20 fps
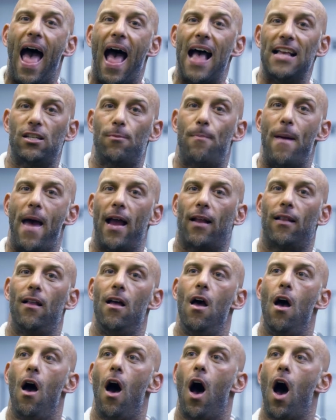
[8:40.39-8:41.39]
aspect
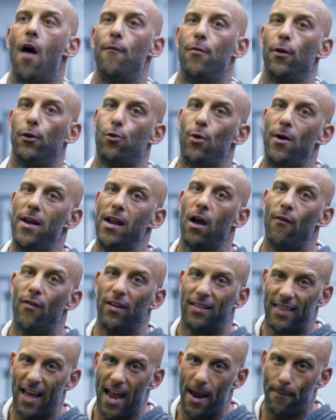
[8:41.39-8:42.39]
of the training of
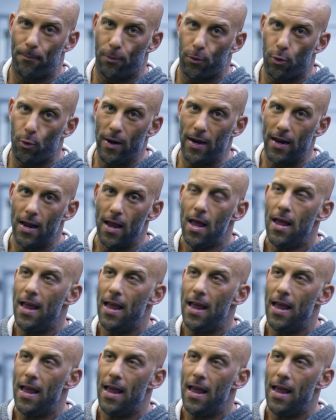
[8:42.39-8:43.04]
a type 3.